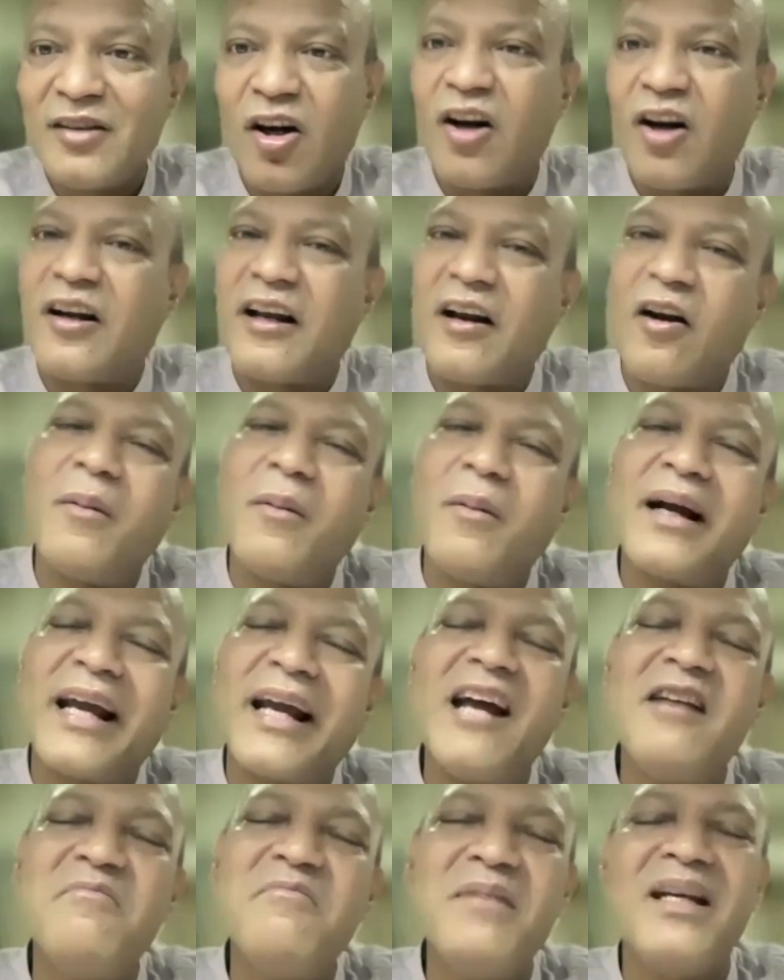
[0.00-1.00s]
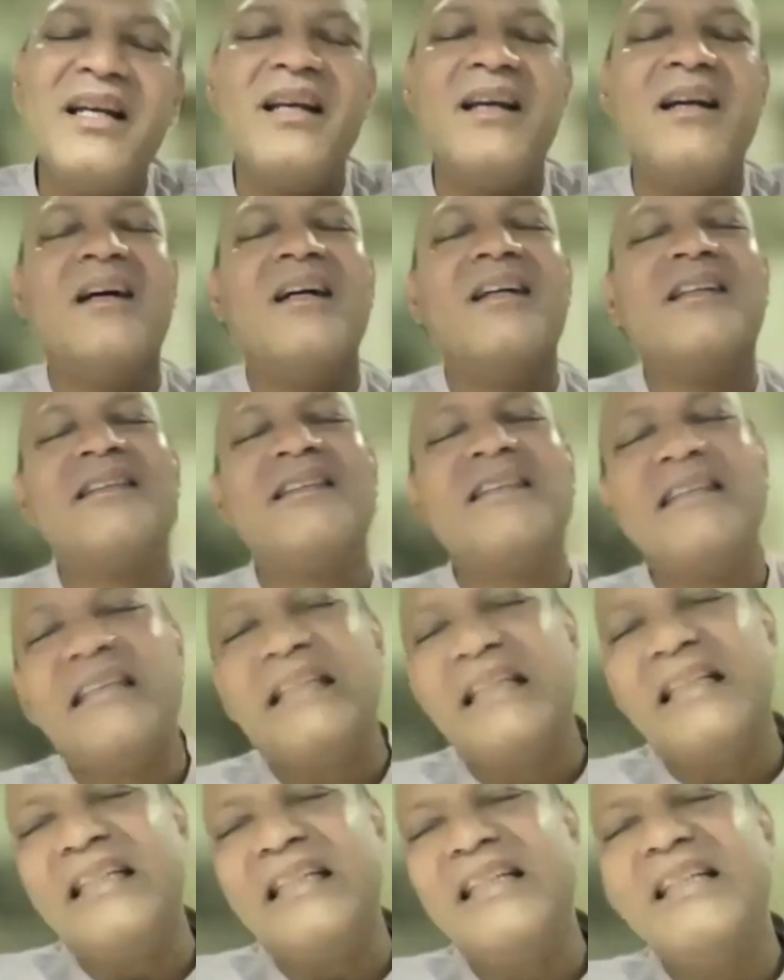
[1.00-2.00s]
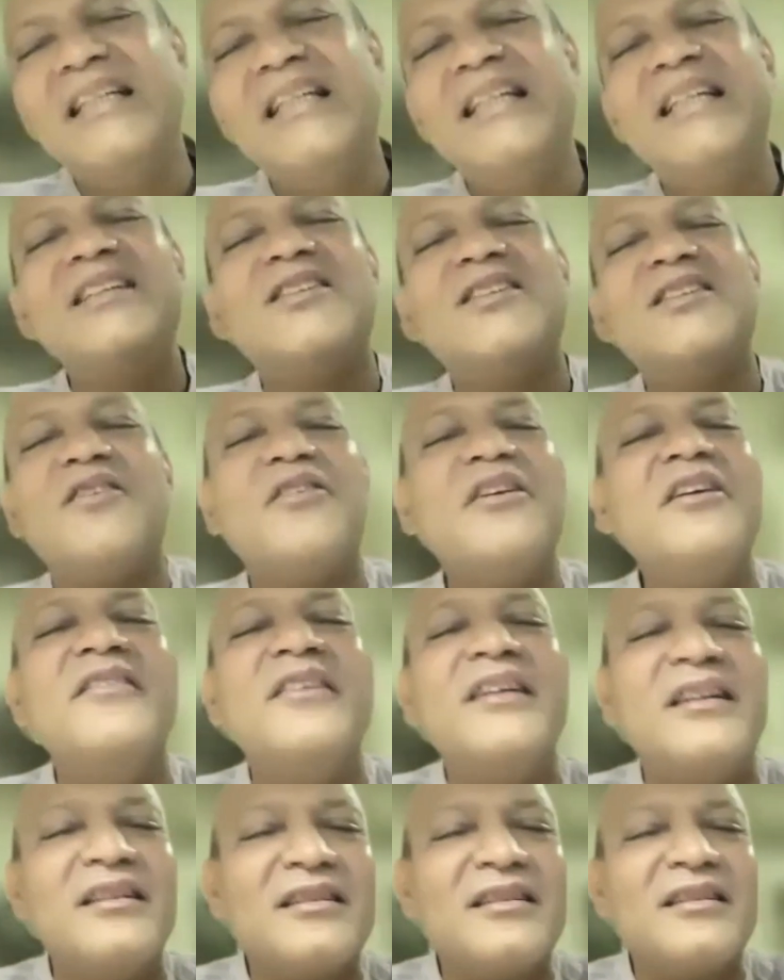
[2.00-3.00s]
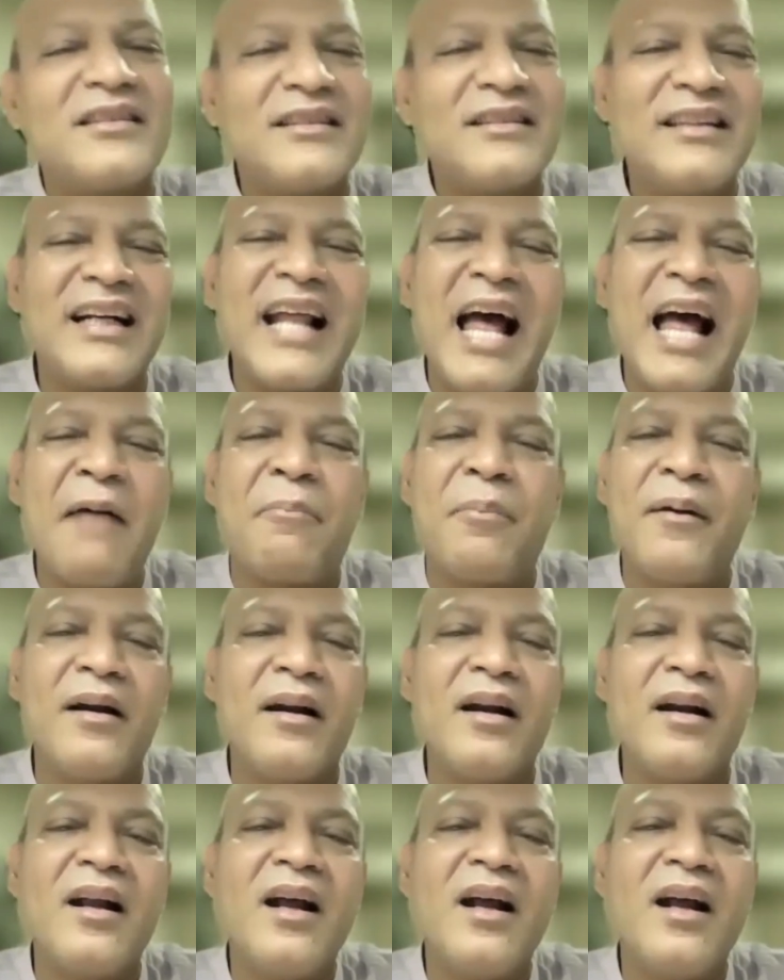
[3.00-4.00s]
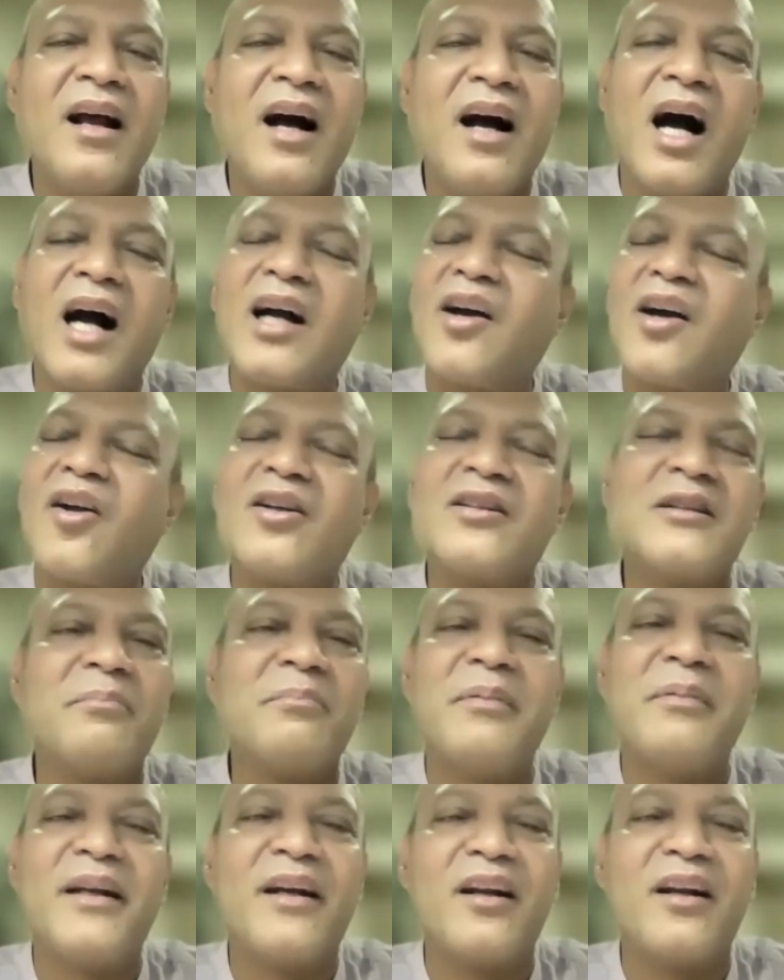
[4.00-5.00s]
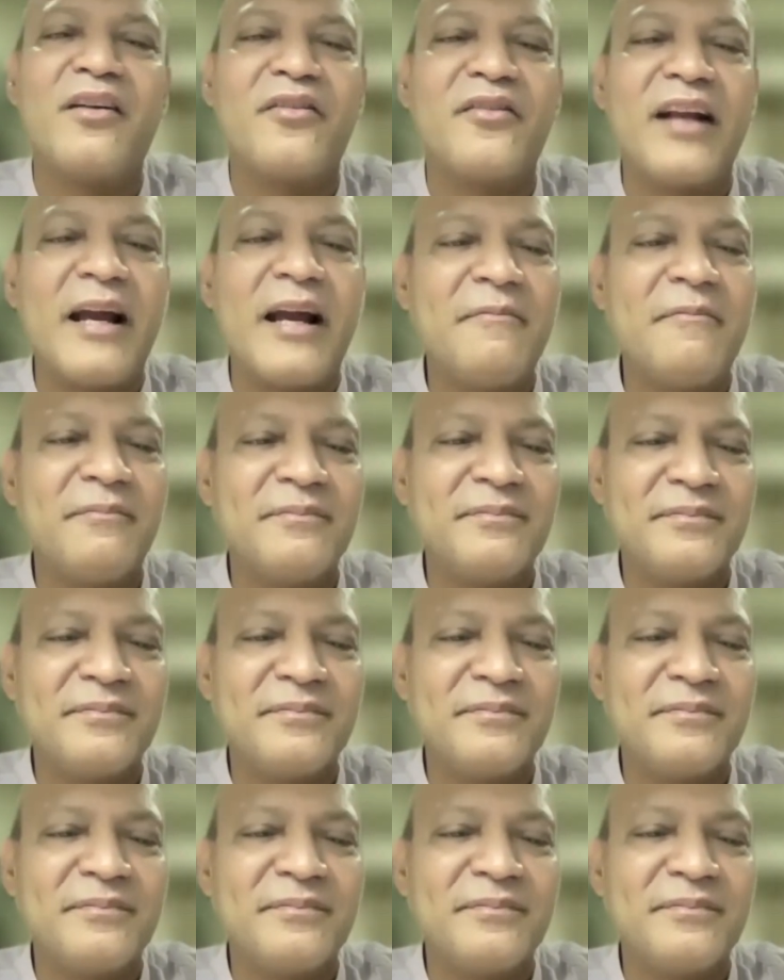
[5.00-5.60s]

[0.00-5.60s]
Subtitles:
or trauma can be a series of events that happen across a period of time.